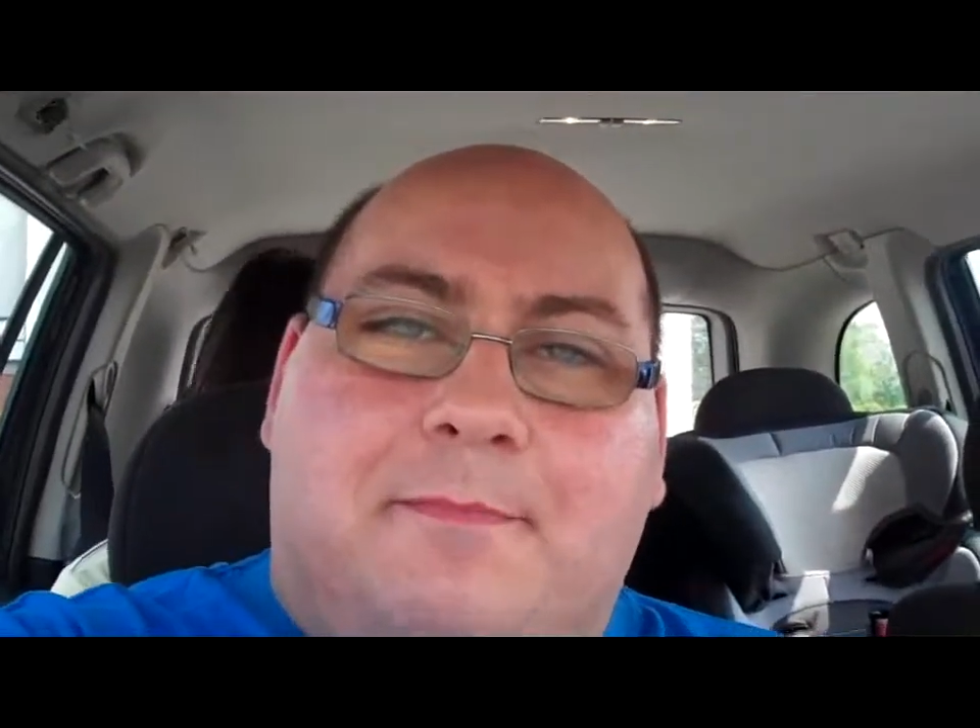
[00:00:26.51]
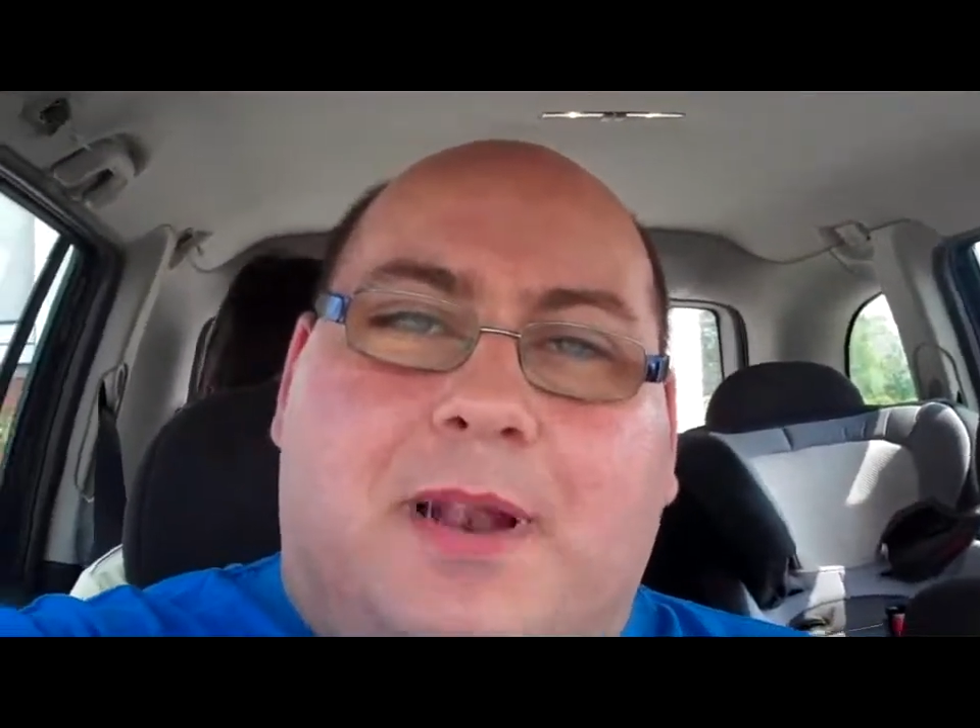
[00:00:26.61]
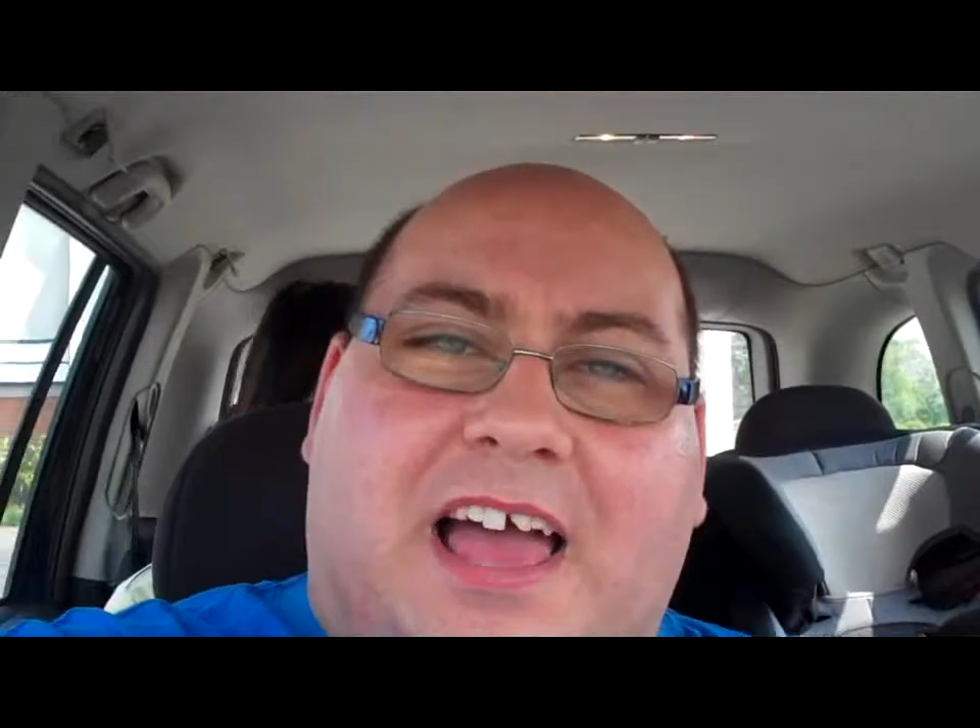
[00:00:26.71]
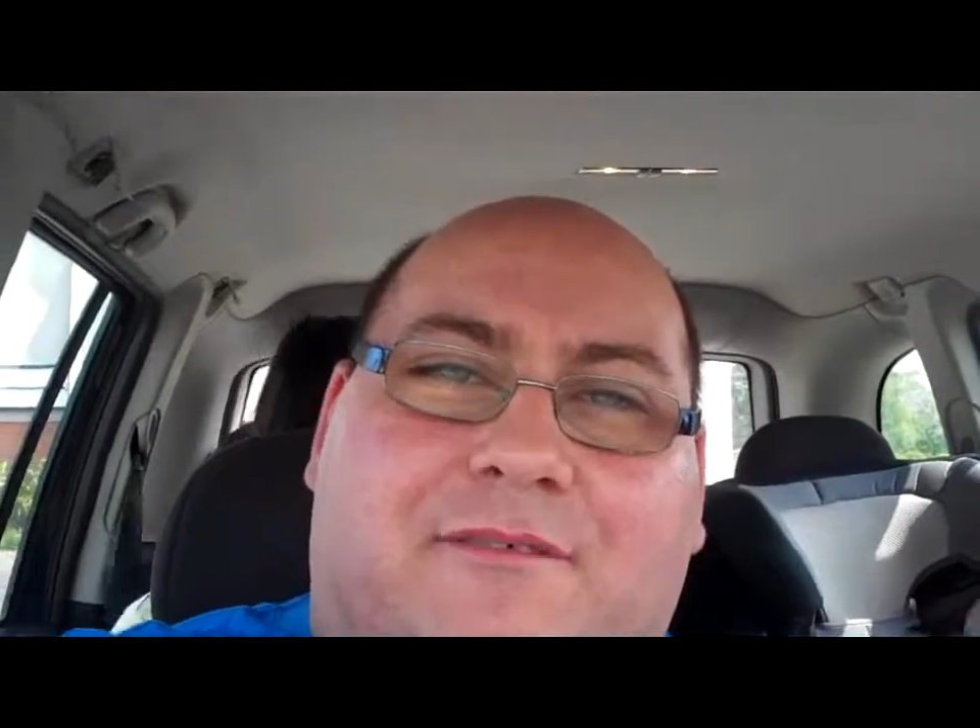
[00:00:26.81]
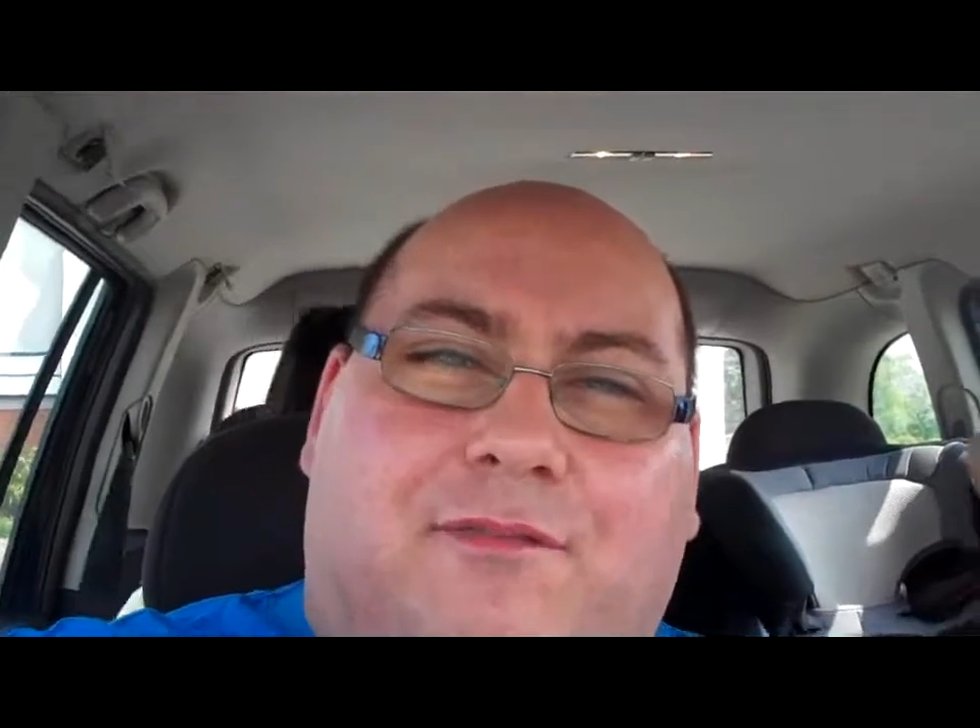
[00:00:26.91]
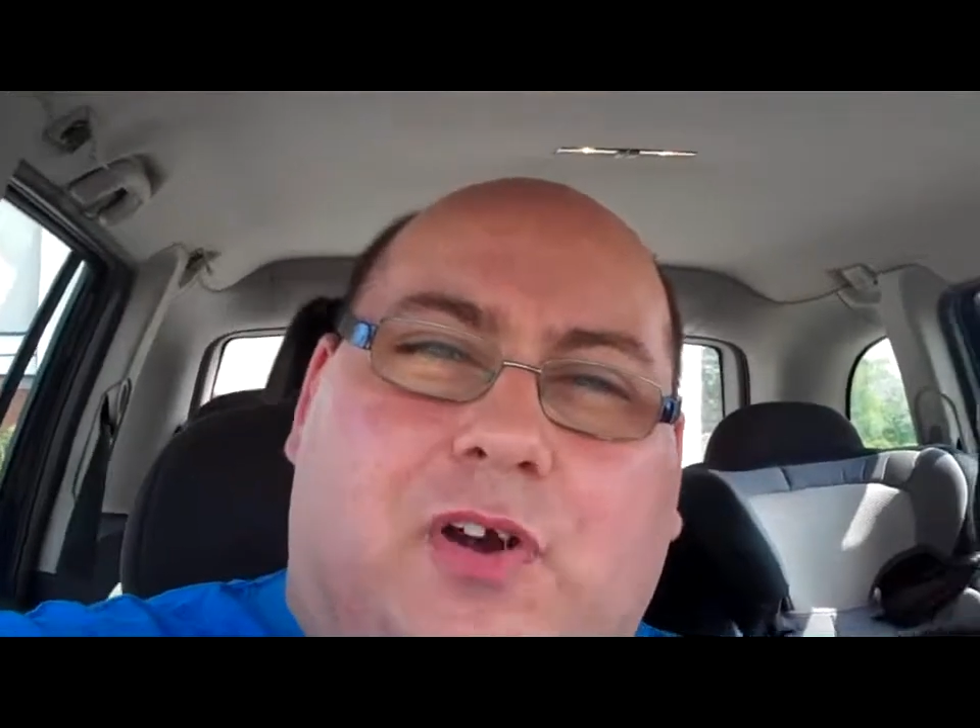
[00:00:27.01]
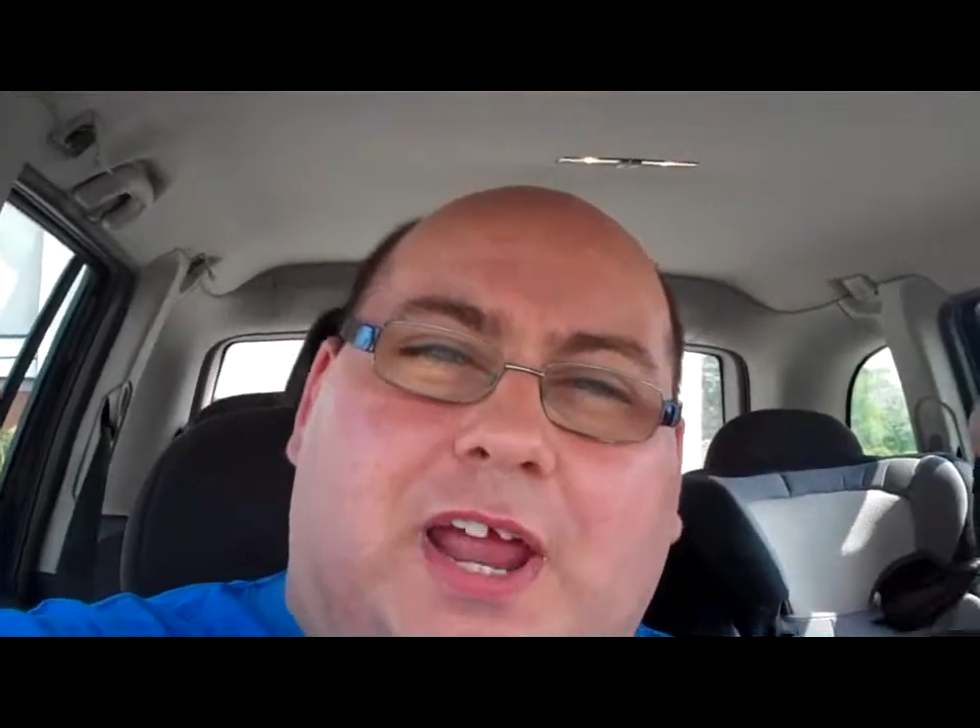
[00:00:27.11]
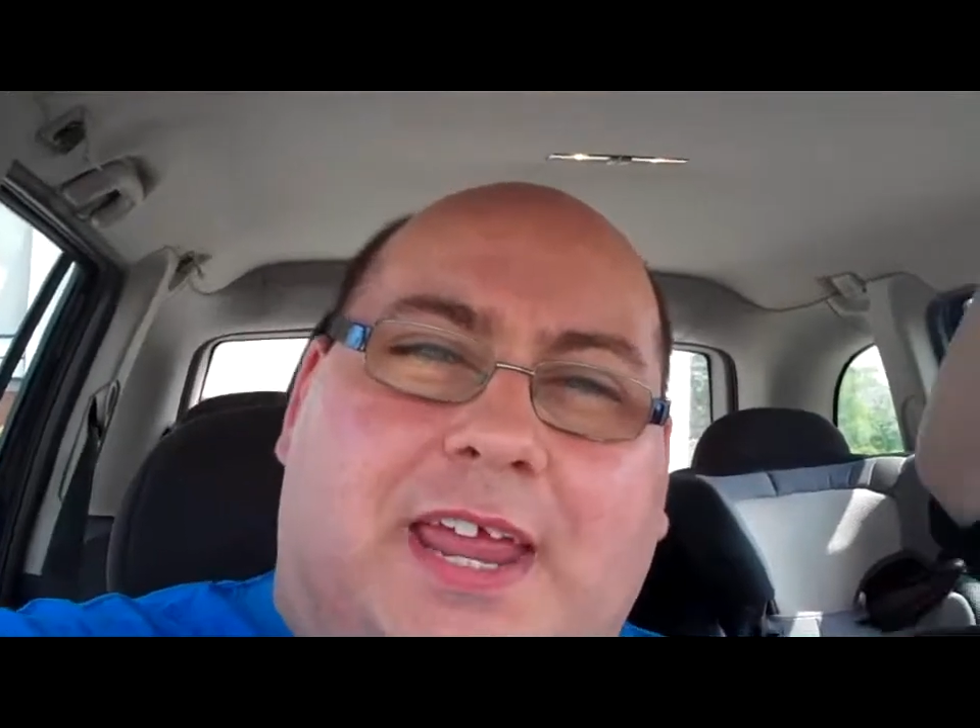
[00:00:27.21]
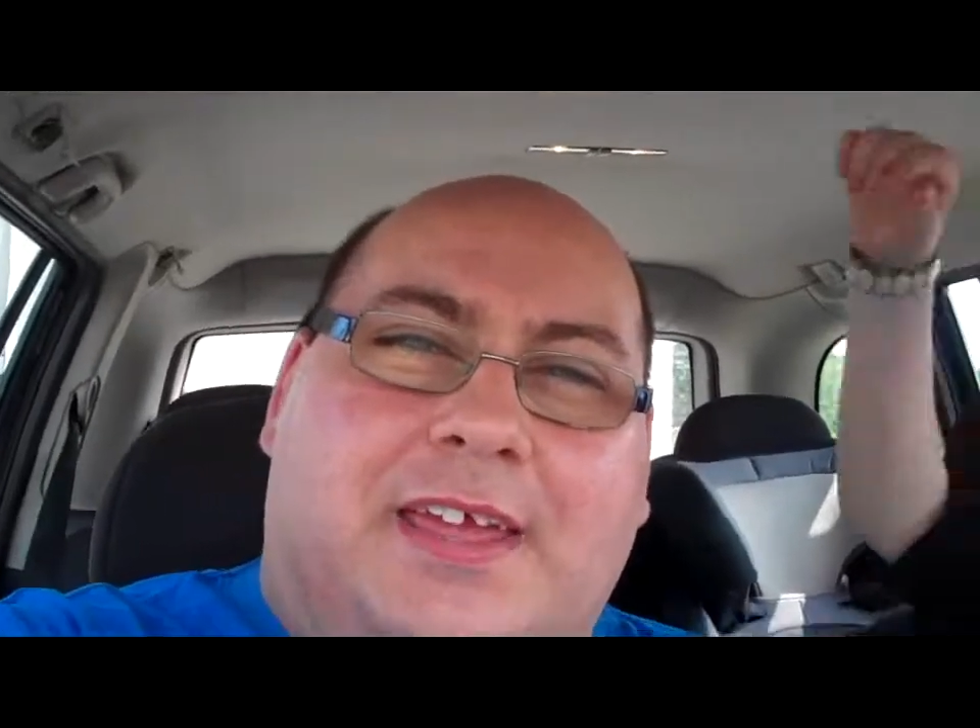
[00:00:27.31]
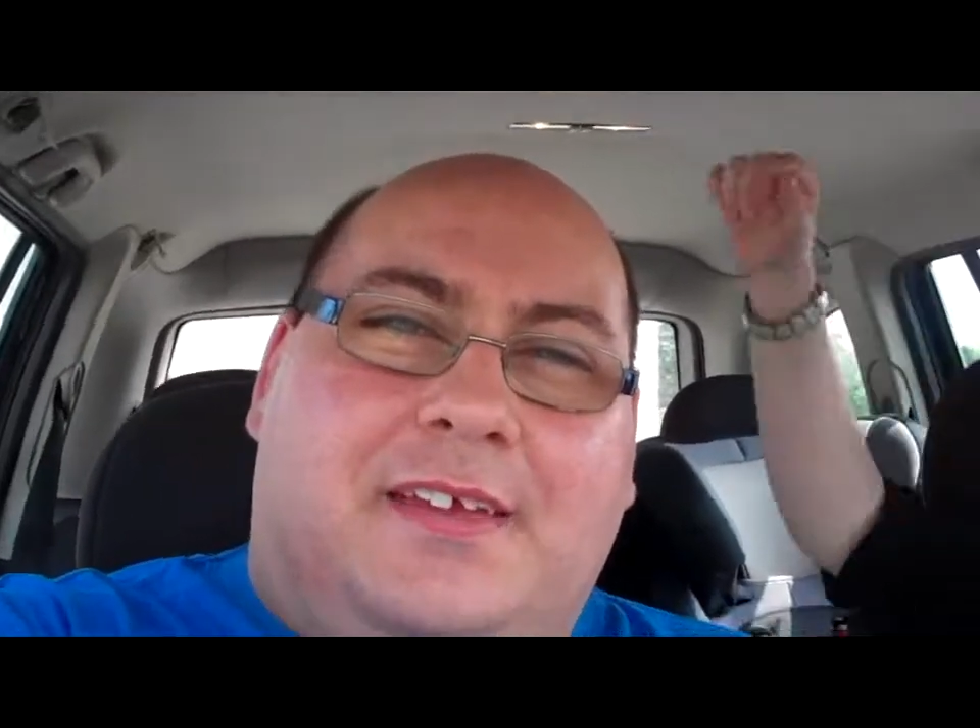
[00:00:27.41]
in Black
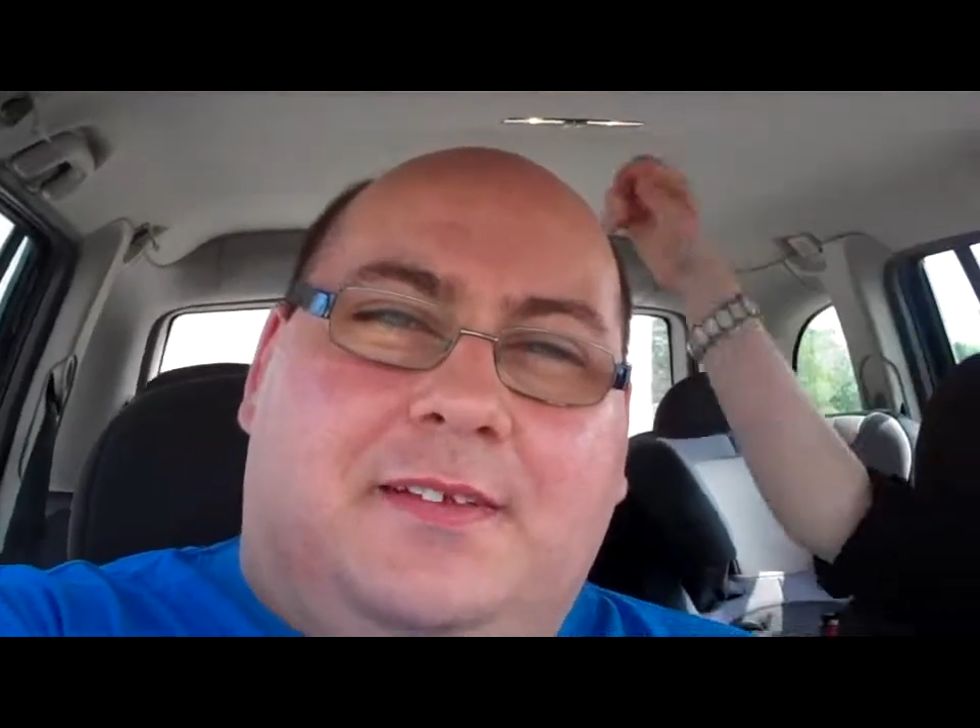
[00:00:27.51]
3.